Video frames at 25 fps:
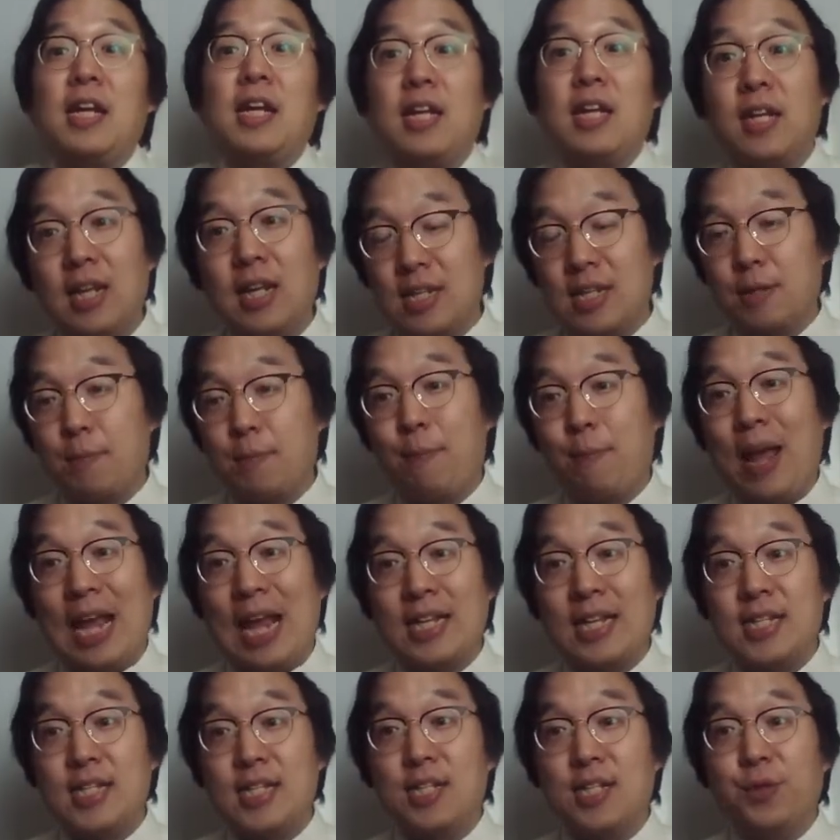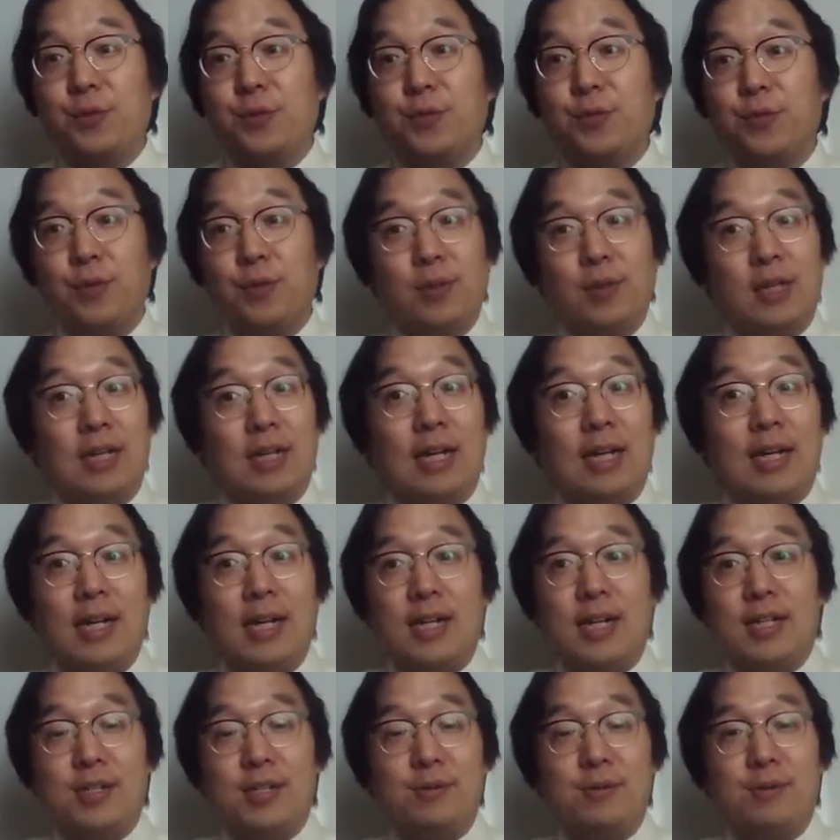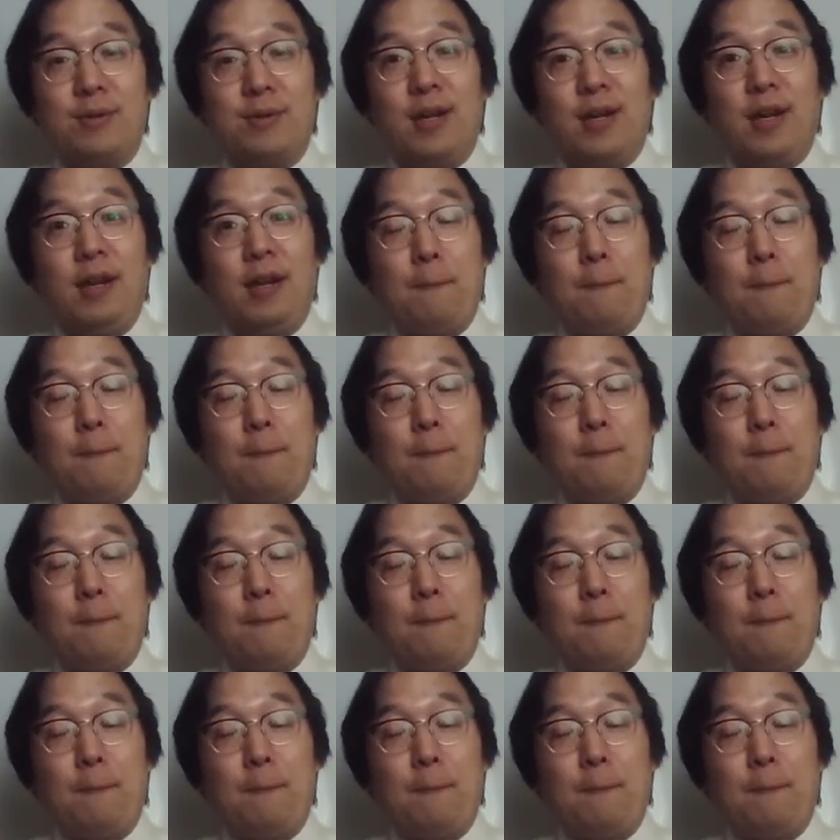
as a passive guys, right?